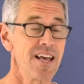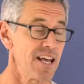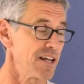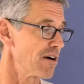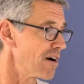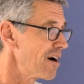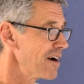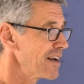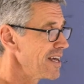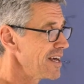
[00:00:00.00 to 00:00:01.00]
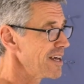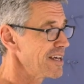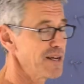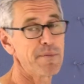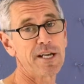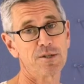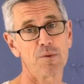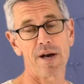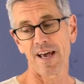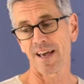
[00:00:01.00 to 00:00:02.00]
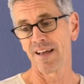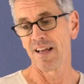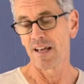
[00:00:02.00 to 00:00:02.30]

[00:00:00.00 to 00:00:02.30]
in our art in a major way.